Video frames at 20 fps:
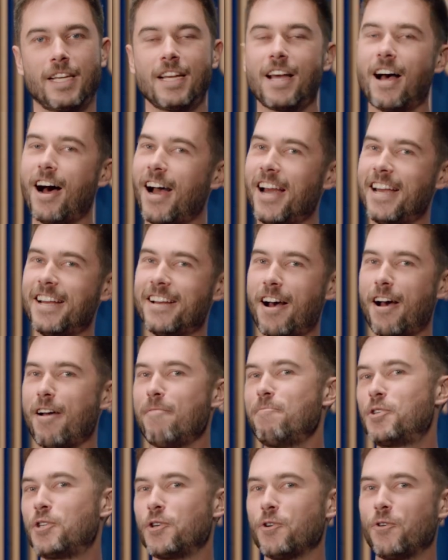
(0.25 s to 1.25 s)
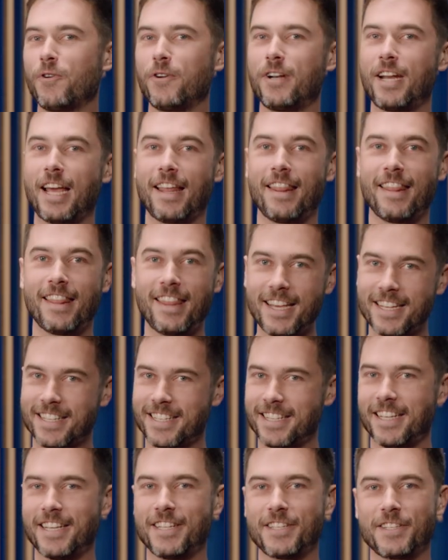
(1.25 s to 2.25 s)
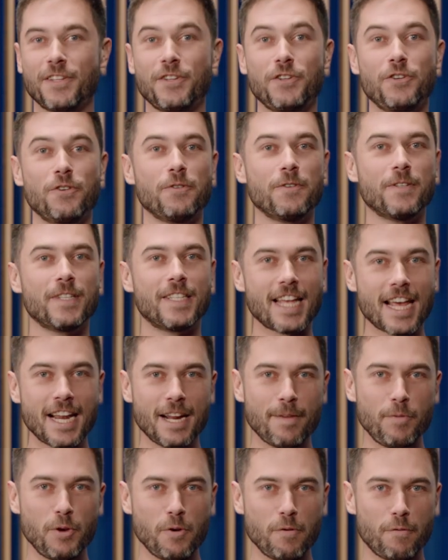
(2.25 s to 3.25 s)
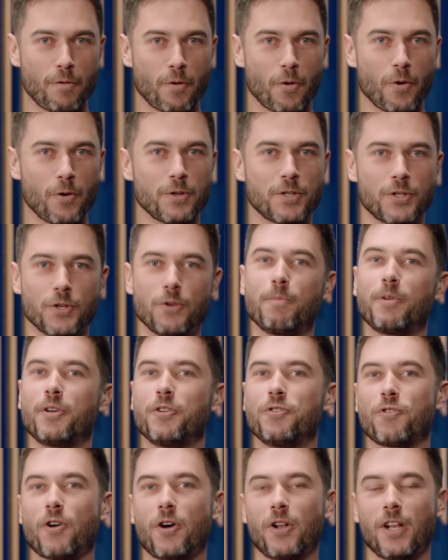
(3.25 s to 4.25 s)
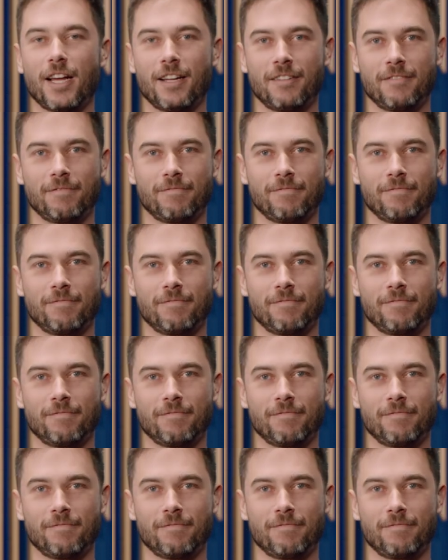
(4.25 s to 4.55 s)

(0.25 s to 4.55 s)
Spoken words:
Hi, I'm Sean, and this is the new ZMU-4 Zoom controller.